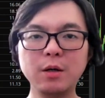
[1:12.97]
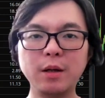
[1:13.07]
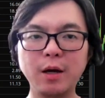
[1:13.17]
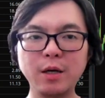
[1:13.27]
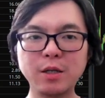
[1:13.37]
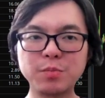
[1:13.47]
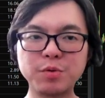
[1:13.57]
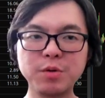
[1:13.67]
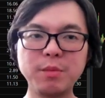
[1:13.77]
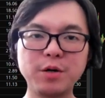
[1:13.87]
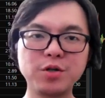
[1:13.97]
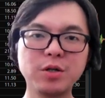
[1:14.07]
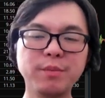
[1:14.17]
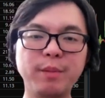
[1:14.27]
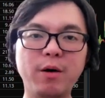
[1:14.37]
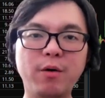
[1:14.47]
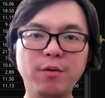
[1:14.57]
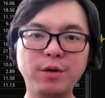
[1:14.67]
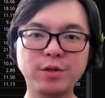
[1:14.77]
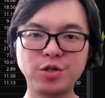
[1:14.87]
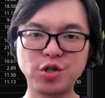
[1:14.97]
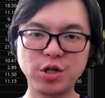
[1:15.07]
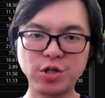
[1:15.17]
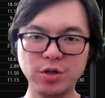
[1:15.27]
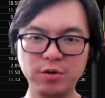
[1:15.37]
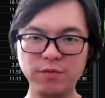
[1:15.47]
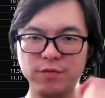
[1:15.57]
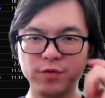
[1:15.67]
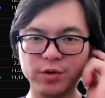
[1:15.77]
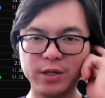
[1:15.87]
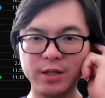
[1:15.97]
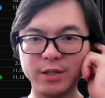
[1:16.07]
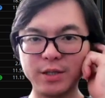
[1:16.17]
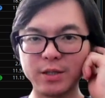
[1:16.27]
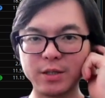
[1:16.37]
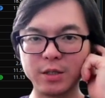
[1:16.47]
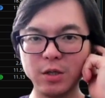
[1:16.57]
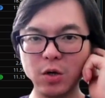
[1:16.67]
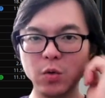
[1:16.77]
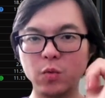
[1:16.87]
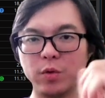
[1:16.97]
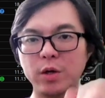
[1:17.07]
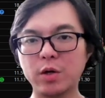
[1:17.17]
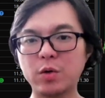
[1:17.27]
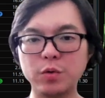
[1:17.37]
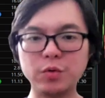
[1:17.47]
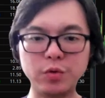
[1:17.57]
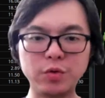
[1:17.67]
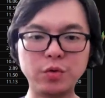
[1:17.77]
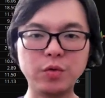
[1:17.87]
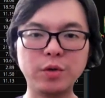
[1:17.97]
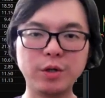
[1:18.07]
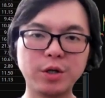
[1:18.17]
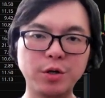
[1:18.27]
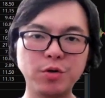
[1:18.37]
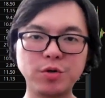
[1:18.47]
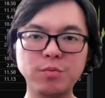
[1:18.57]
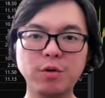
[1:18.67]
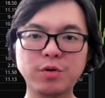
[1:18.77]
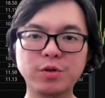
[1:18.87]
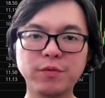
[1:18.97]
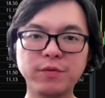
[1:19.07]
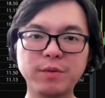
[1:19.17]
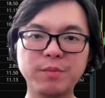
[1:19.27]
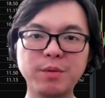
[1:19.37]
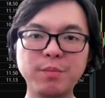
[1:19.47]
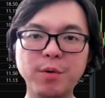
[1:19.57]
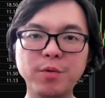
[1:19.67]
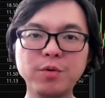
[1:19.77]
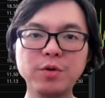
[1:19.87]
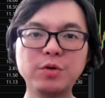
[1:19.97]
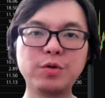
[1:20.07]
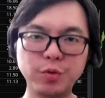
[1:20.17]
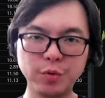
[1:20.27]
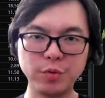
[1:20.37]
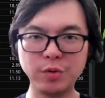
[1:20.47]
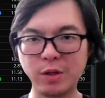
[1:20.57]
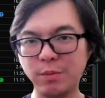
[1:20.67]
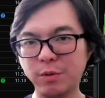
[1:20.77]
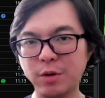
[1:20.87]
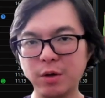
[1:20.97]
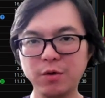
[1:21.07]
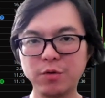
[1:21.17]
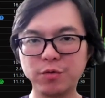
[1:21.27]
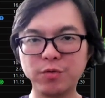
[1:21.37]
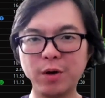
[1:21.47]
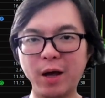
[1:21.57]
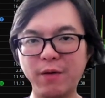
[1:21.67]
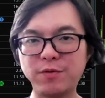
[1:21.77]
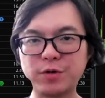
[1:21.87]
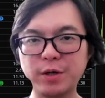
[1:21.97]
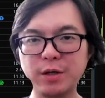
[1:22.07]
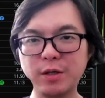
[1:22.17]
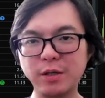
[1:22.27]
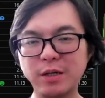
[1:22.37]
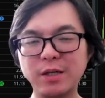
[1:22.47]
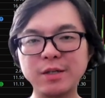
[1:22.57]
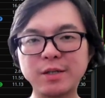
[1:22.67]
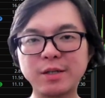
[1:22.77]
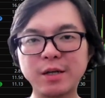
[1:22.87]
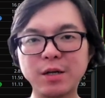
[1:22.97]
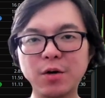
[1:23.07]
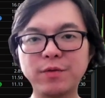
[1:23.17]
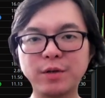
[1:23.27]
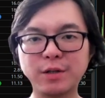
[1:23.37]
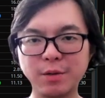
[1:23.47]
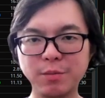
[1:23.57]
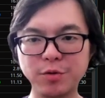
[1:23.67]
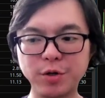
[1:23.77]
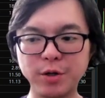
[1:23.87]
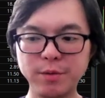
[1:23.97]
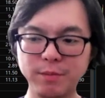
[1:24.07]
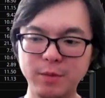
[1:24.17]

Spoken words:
That is pretty much about the suggestion for day 6. We are going to encourage most of the people to do a live trade instead of the demo trade.